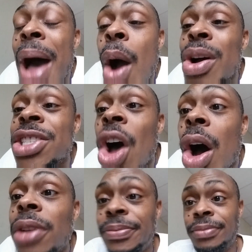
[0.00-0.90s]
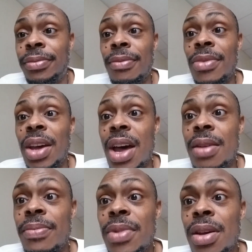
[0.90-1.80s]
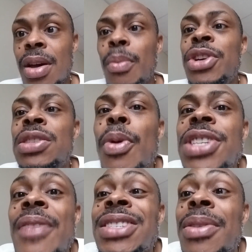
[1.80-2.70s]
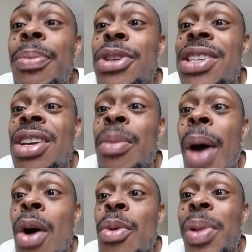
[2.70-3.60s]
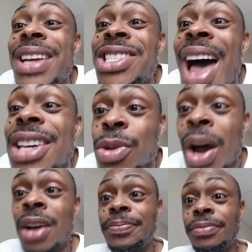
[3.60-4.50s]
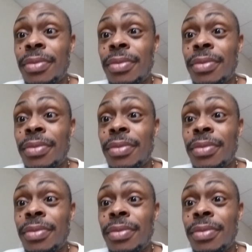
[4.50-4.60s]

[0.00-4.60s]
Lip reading: the power is gone. Okay? But you're supposed to have 70% of the power when you play chess, right?